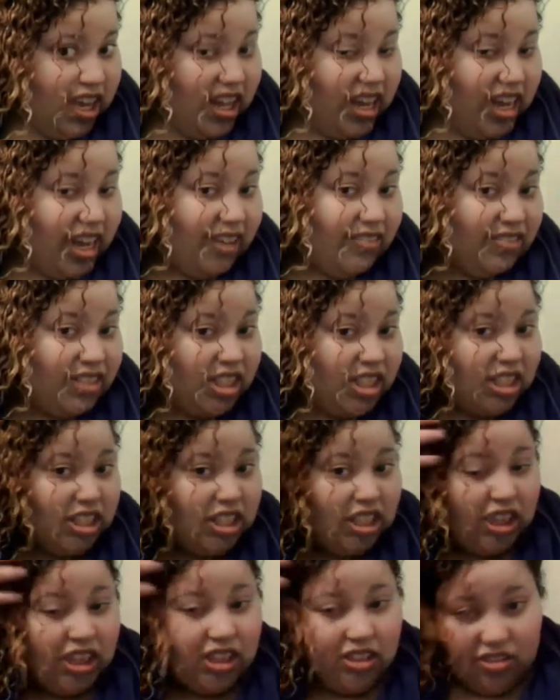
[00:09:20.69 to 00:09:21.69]
have just
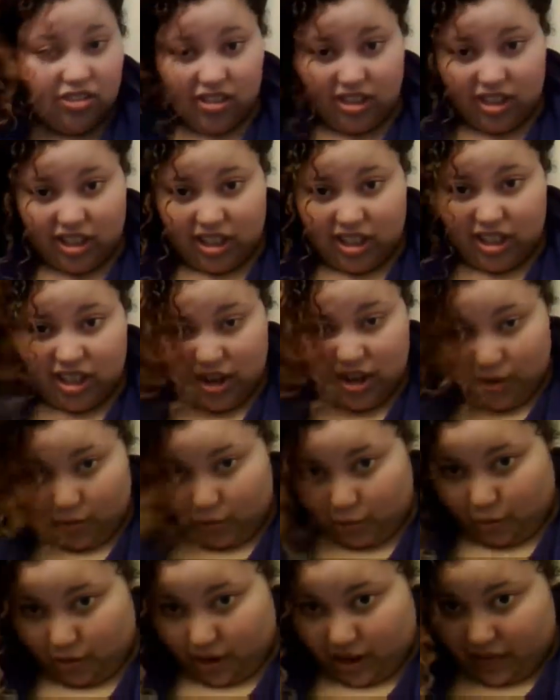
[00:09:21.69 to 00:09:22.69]
literally
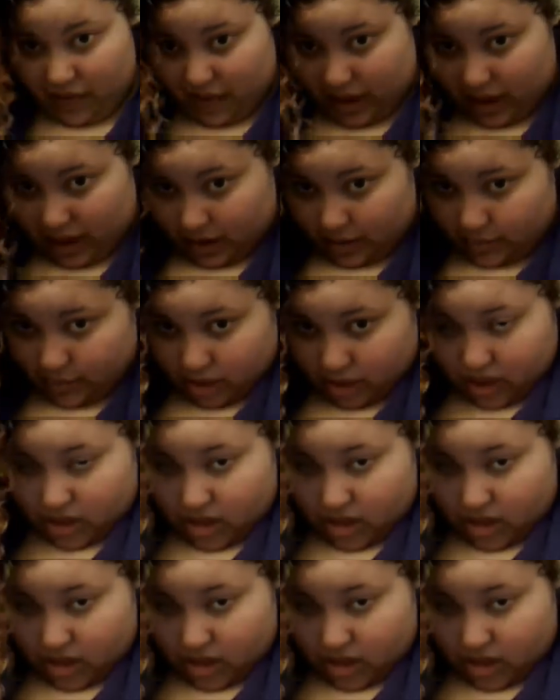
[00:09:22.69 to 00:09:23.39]
revamped.